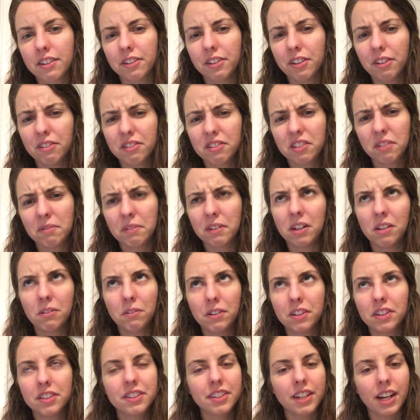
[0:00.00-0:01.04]
although it's going to be all
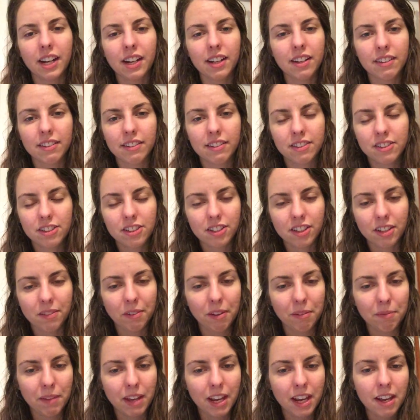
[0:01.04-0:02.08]
one-sided because it's just
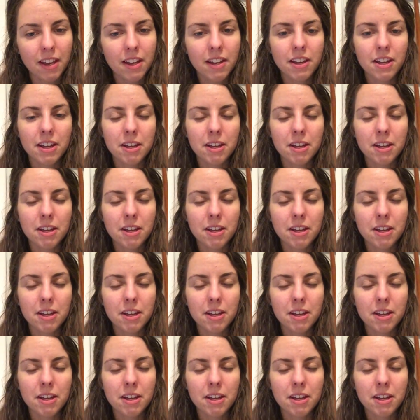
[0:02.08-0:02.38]
going to be me.